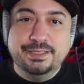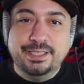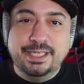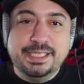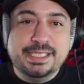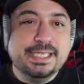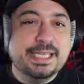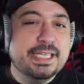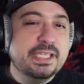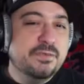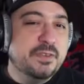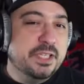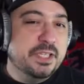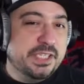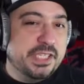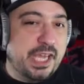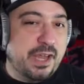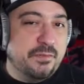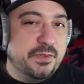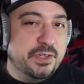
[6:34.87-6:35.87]
It's less
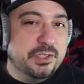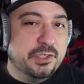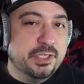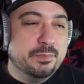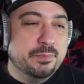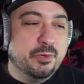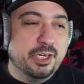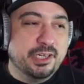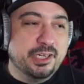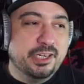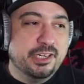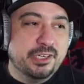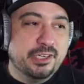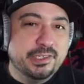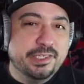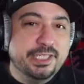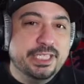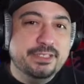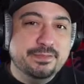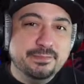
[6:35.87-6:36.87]
philosophical and more
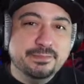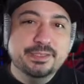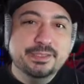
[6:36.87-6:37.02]
concrete.